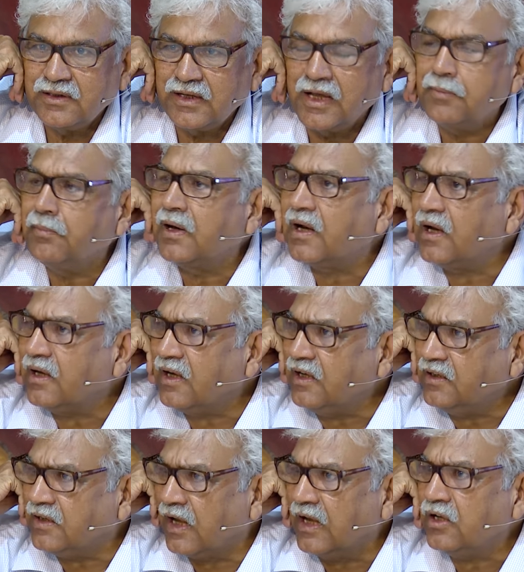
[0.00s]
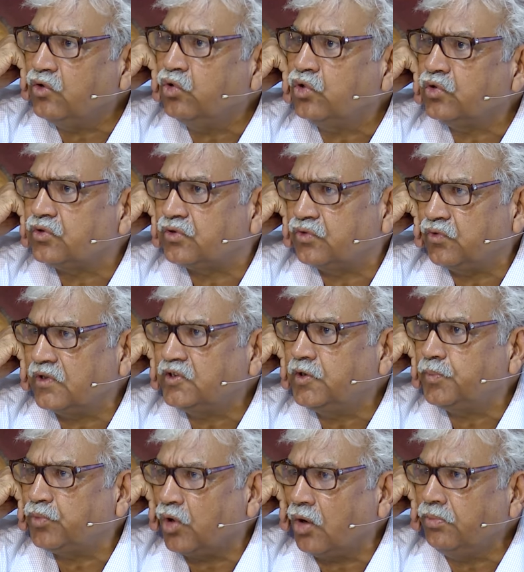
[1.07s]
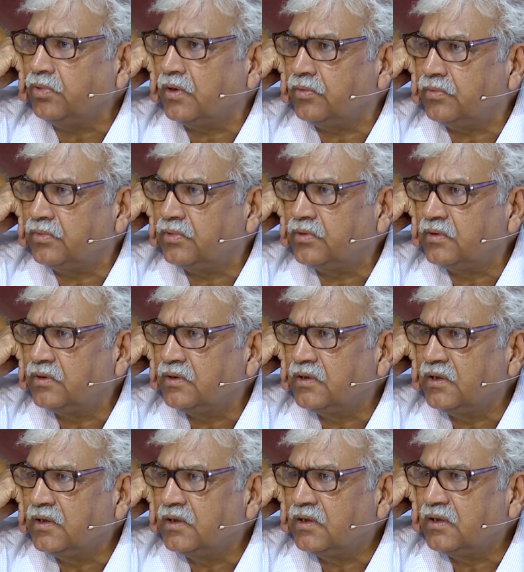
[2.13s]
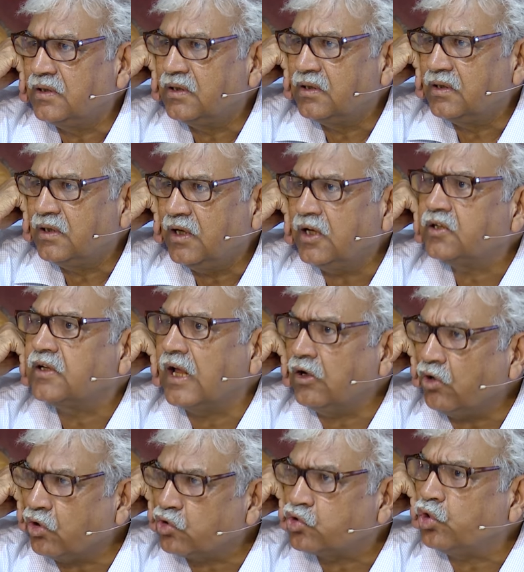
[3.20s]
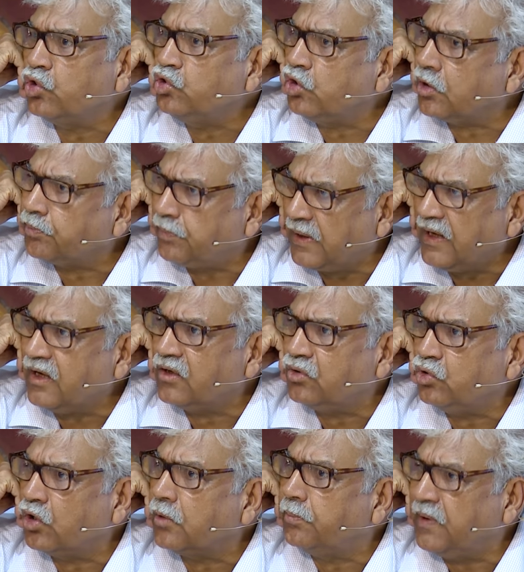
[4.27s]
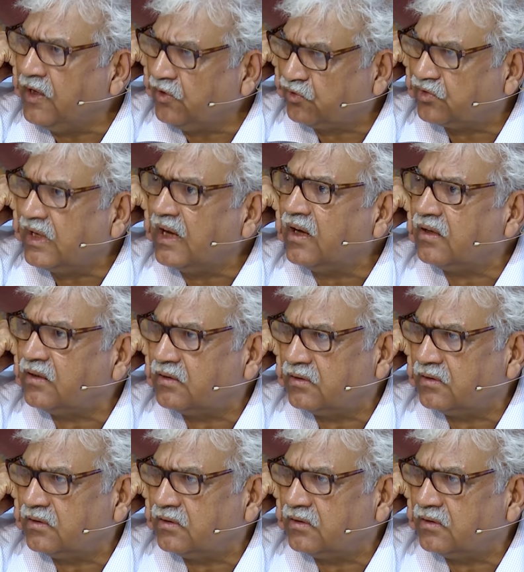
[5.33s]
No. MRI can diagnose what's the problem. It cannot show your pain, you are being sad.